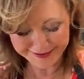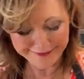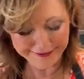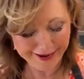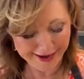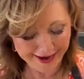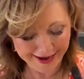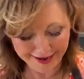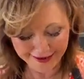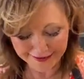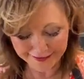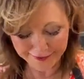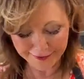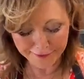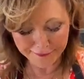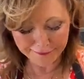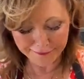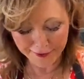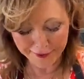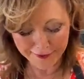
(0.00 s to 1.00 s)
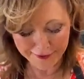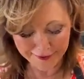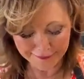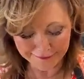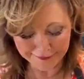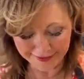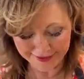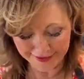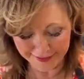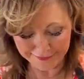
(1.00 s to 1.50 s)
You can't go
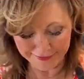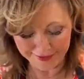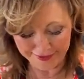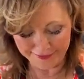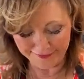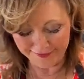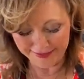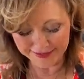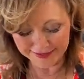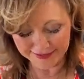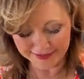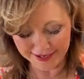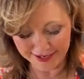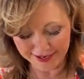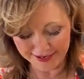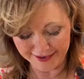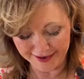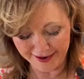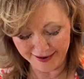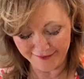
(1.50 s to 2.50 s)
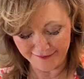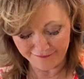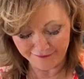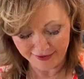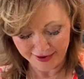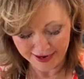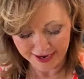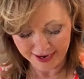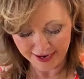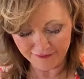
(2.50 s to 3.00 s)
wrong with Epicure. That's what I
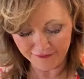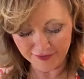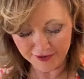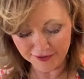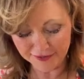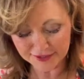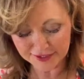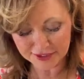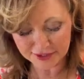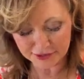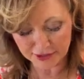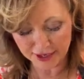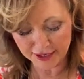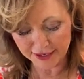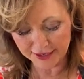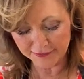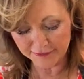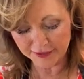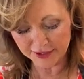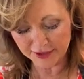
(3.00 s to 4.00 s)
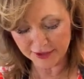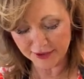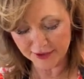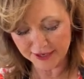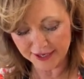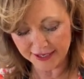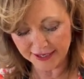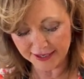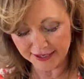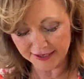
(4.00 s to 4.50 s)
love. If you're struggling with
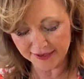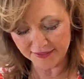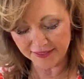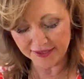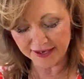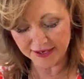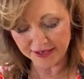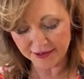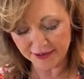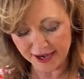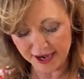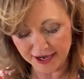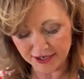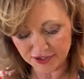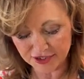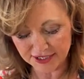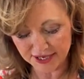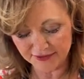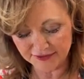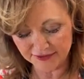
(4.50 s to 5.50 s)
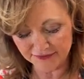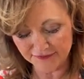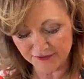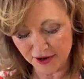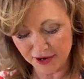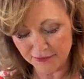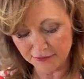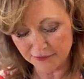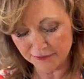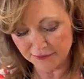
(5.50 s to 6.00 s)
cooking and you think you actually have to
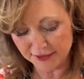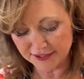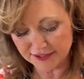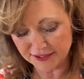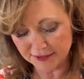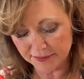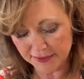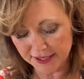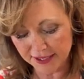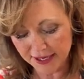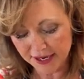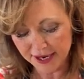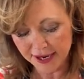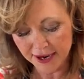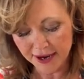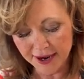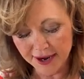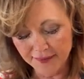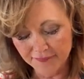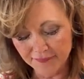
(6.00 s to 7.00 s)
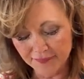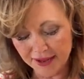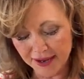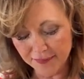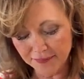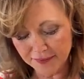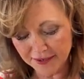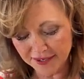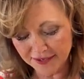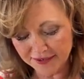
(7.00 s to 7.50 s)
follow a recipe,
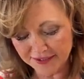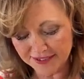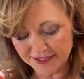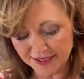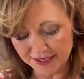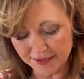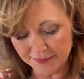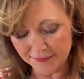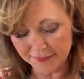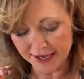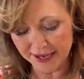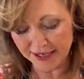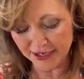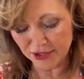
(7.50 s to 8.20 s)
Epicure's gonna